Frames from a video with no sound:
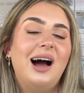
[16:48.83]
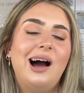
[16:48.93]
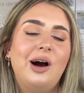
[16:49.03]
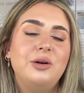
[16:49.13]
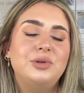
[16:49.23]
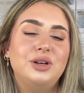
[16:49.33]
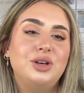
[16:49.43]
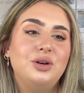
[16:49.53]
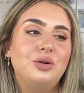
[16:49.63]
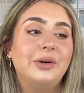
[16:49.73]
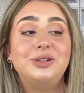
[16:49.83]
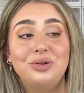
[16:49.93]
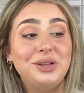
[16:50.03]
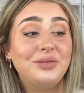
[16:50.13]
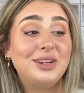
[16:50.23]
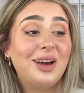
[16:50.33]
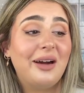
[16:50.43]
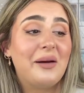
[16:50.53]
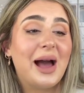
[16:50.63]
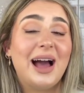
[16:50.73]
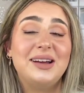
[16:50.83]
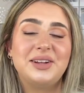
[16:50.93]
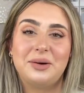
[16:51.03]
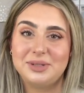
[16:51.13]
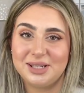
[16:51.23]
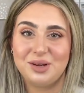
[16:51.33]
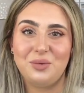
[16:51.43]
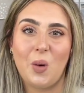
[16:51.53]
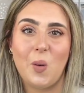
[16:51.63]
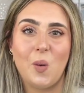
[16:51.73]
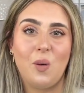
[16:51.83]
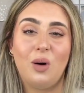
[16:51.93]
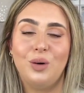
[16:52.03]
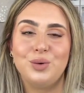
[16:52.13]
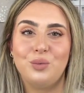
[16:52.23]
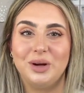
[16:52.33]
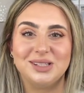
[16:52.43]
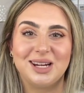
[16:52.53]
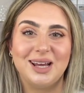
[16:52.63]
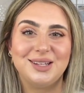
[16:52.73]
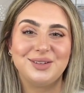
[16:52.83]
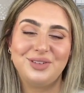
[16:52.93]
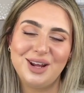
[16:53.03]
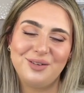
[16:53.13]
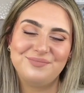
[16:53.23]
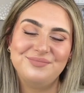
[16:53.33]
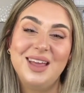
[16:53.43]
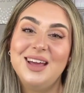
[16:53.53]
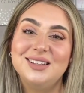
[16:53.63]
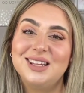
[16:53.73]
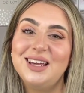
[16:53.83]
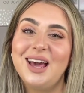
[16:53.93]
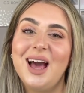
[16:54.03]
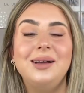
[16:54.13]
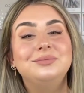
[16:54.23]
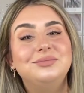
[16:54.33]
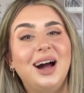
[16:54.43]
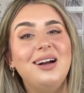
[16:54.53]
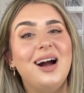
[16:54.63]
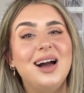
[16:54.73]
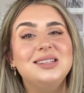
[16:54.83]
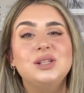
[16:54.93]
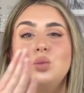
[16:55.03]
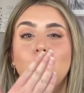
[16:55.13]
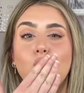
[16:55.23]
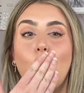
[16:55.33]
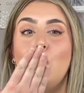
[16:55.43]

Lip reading: I hope that you enjoyed the video, and I will see you all on Wednesday's video. Take care. Bye, guys.